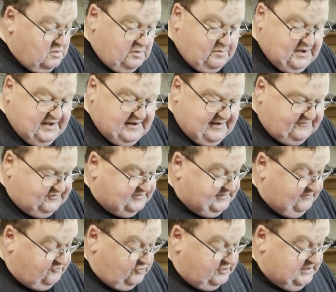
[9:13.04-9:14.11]
Appear to have
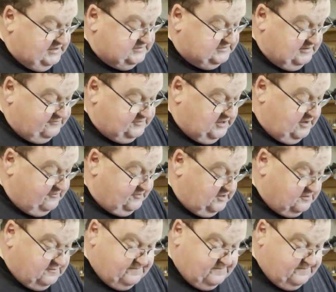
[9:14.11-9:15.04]
several gears left over.